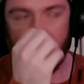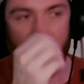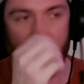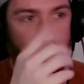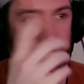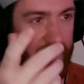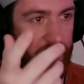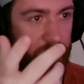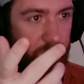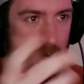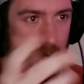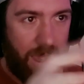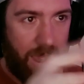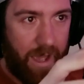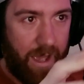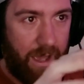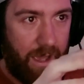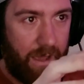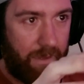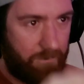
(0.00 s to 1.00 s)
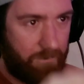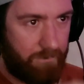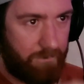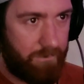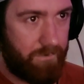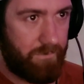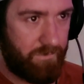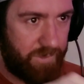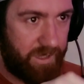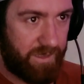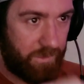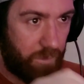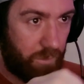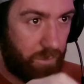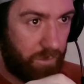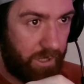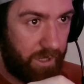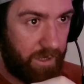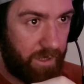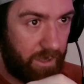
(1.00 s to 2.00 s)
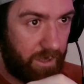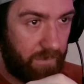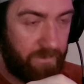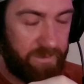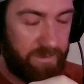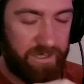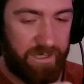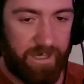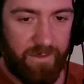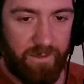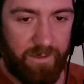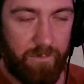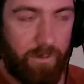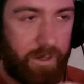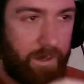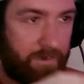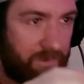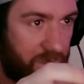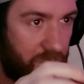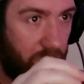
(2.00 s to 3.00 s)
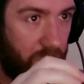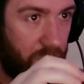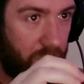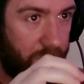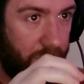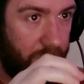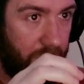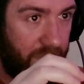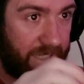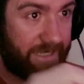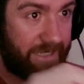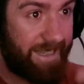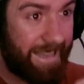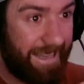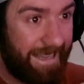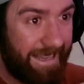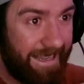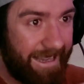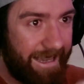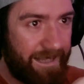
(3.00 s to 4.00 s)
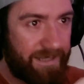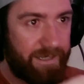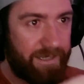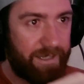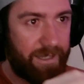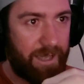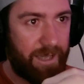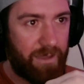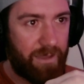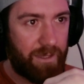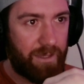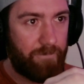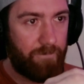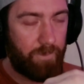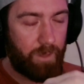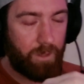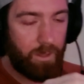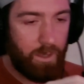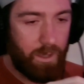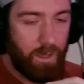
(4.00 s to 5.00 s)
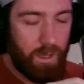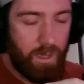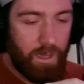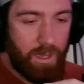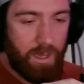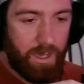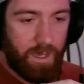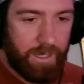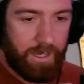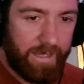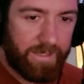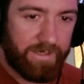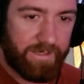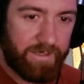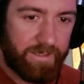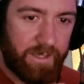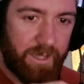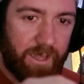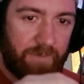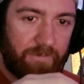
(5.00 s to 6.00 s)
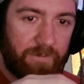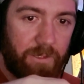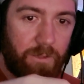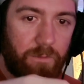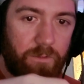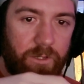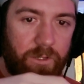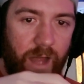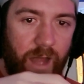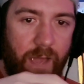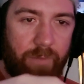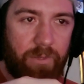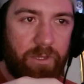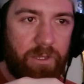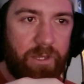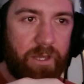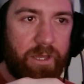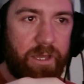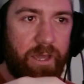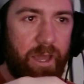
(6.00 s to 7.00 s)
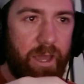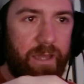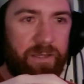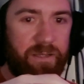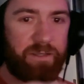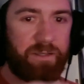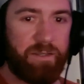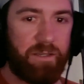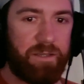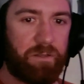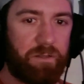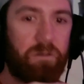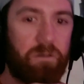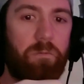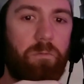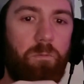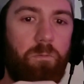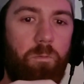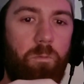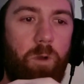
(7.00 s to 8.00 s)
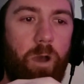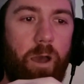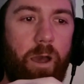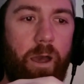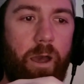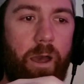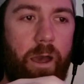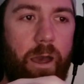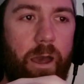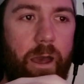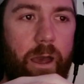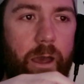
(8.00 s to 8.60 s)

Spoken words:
is where this all kind of comes together when I'm talking about things keying together, is that if you can emulate a system where